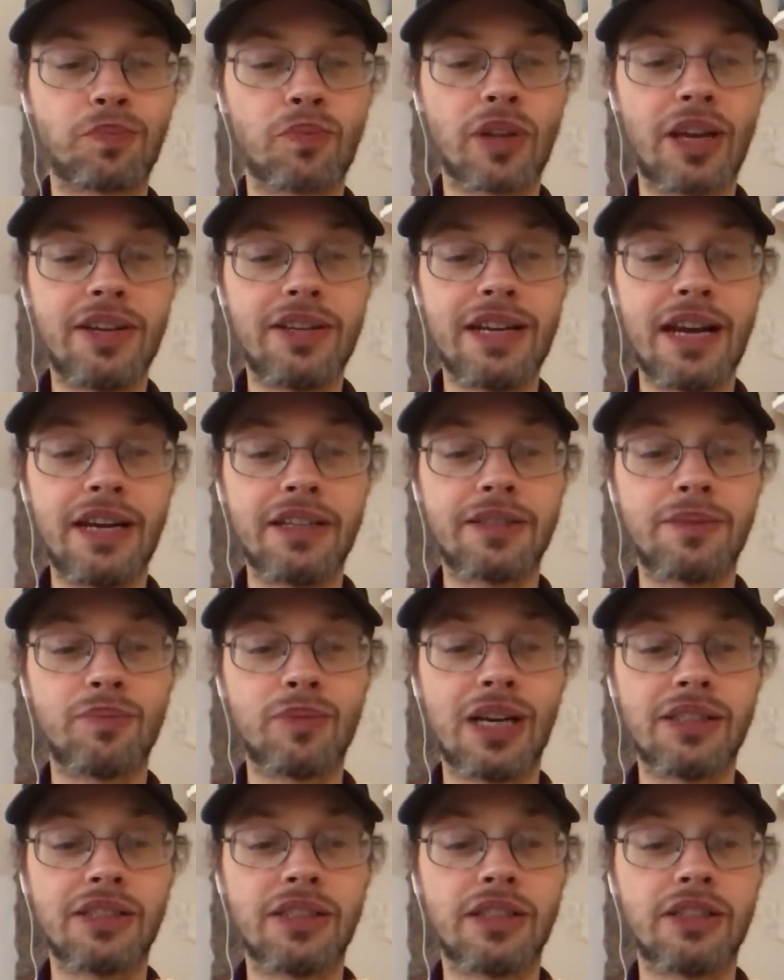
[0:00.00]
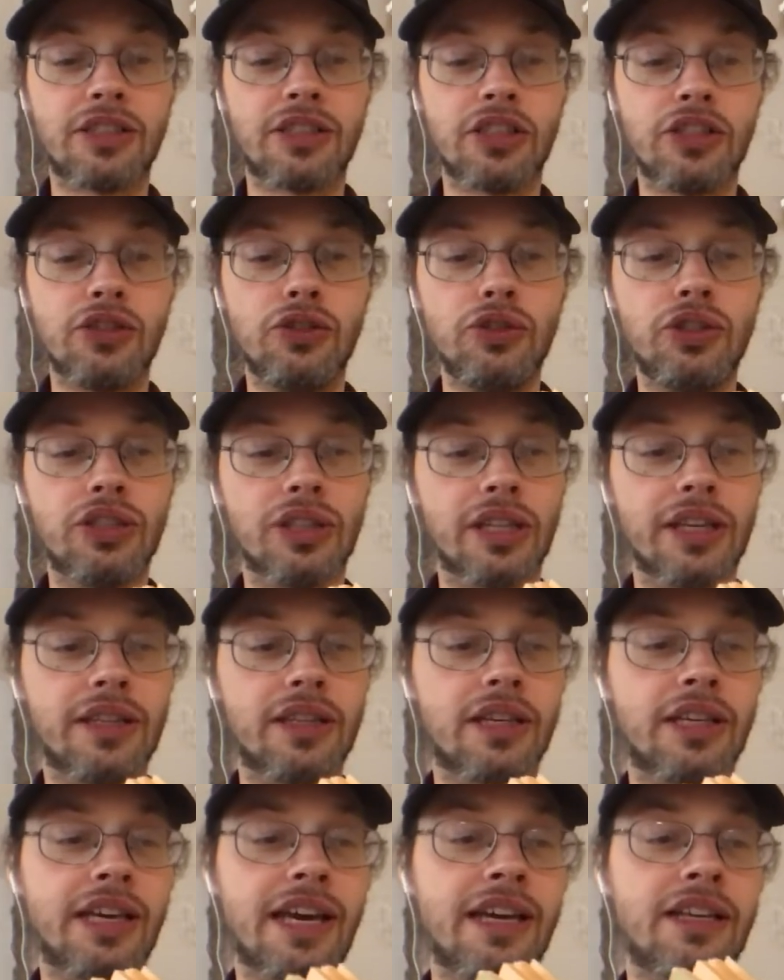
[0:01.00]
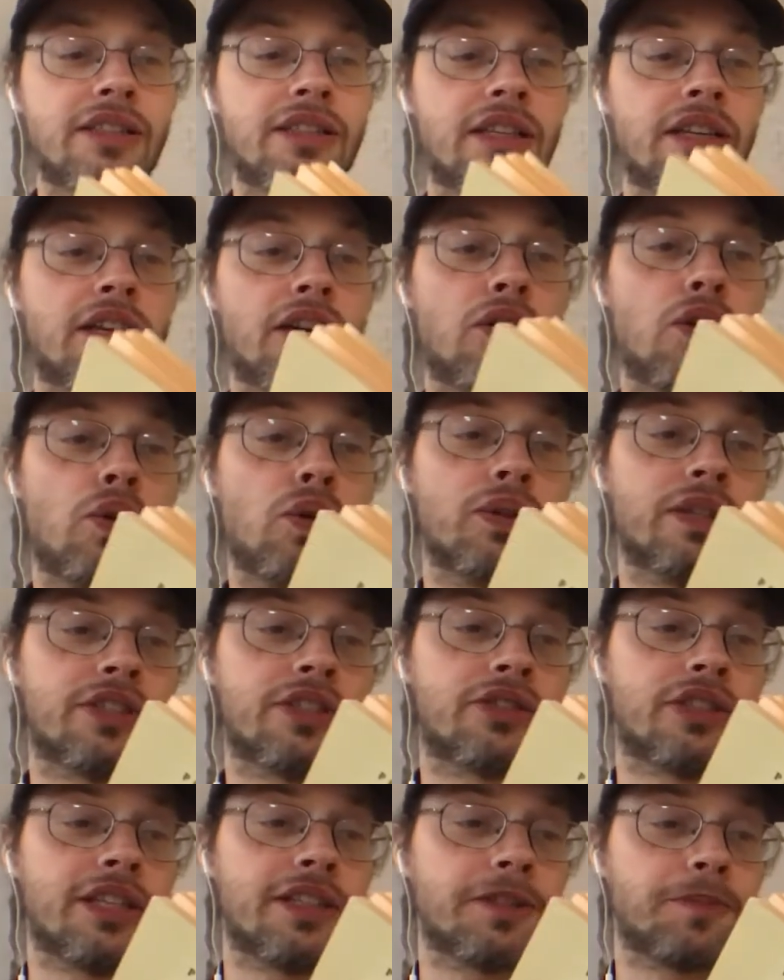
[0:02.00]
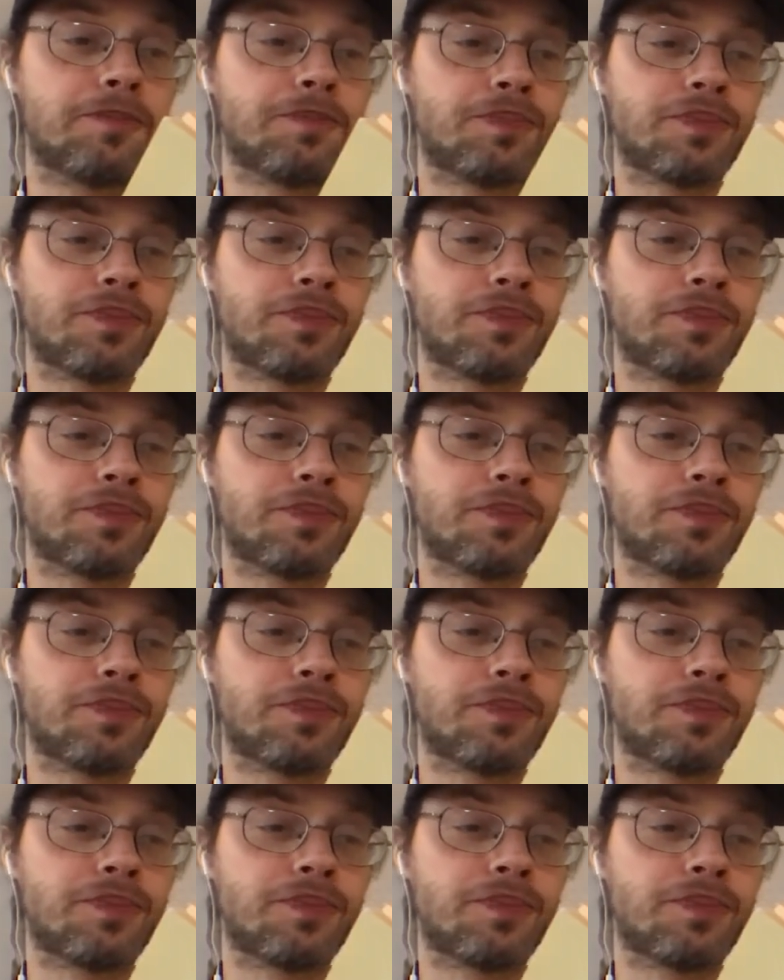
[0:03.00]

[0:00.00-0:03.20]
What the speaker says: and yet, as is usually the case in a coal district,